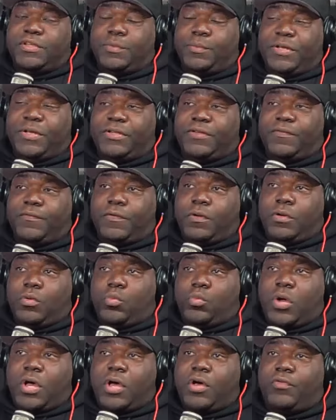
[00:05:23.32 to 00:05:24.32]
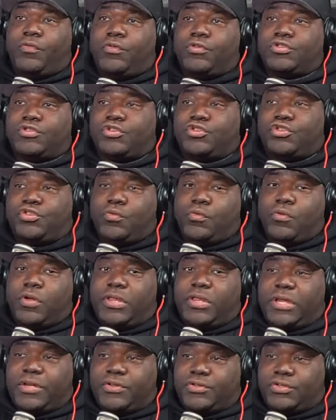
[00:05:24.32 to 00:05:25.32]
depicted very well. There's a
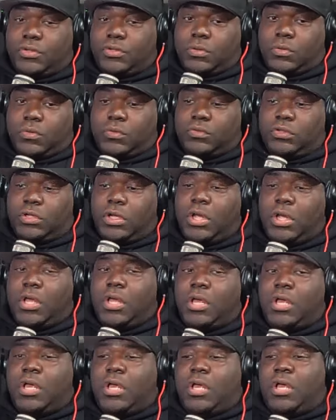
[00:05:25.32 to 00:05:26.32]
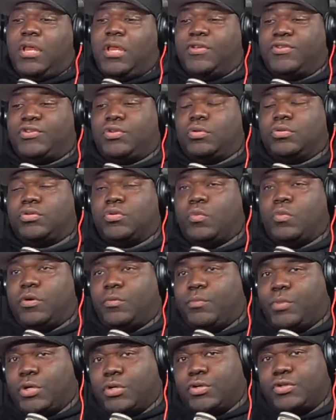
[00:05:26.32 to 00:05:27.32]
story that is told, and it's told to
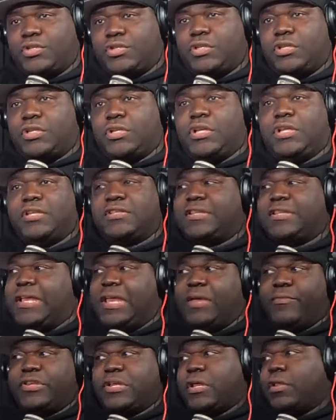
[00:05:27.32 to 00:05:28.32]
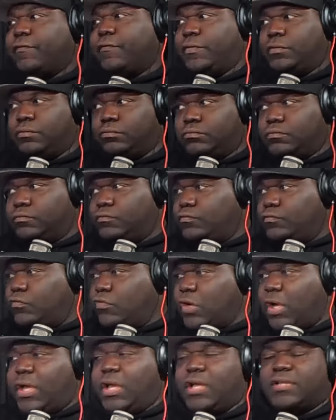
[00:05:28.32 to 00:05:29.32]
one person. It's the game of telephone.
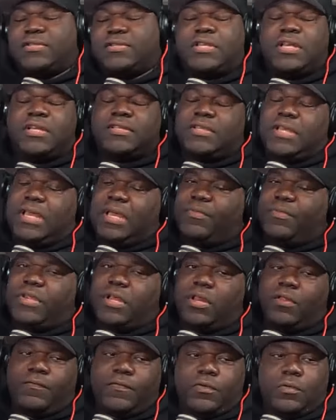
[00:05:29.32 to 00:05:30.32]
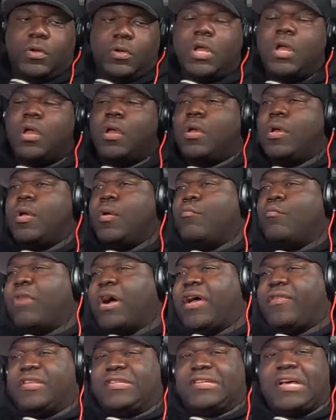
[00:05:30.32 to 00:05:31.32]
Exactly, right? It's the game of telephone.
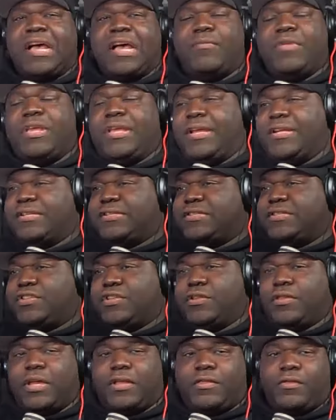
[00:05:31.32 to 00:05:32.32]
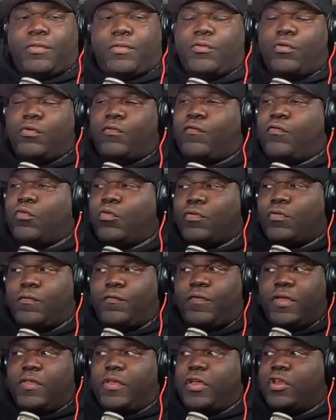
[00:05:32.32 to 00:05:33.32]
By the time it gets to, like, the third, fourth,
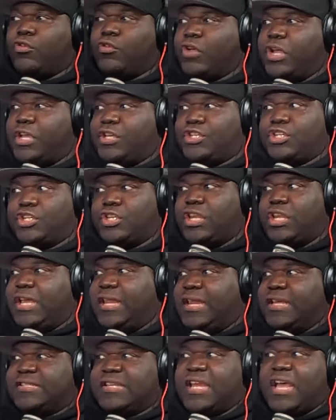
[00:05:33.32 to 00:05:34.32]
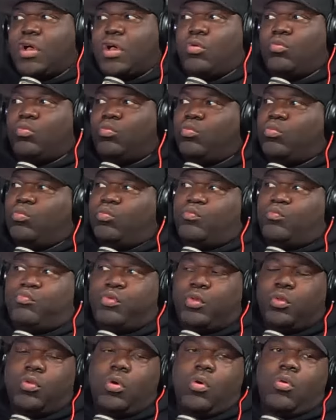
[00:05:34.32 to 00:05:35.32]
fifth iteration, it has now
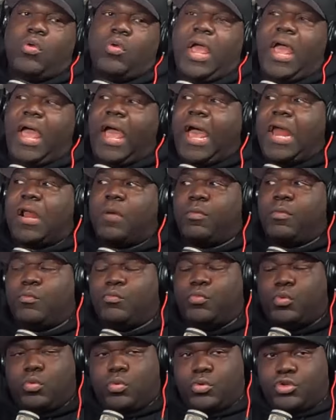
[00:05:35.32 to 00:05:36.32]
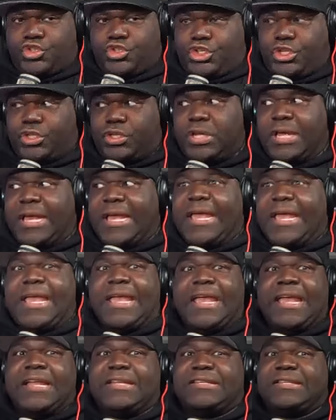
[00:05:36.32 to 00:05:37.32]
blown out of proportion
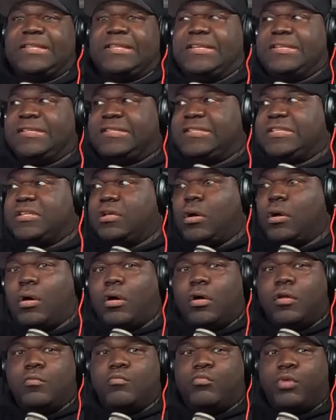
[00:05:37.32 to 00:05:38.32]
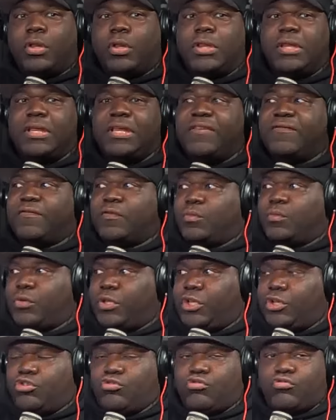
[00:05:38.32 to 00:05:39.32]
into this
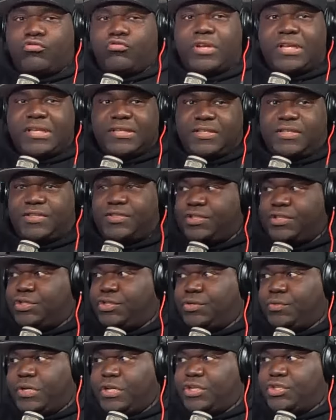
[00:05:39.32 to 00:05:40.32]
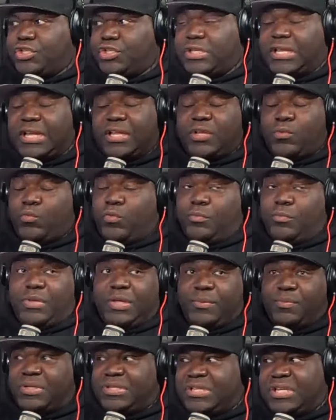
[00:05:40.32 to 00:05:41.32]
unbelievably crazy situation that would
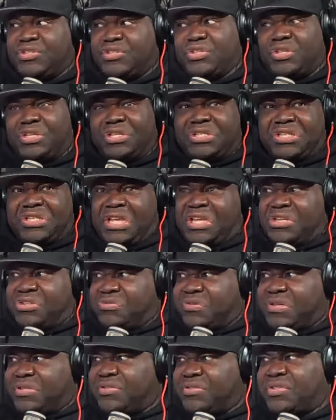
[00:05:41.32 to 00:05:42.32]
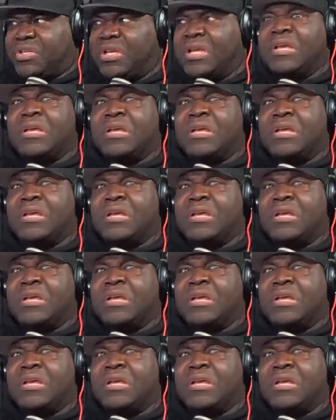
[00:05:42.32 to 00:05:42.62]
be potentially dangerous,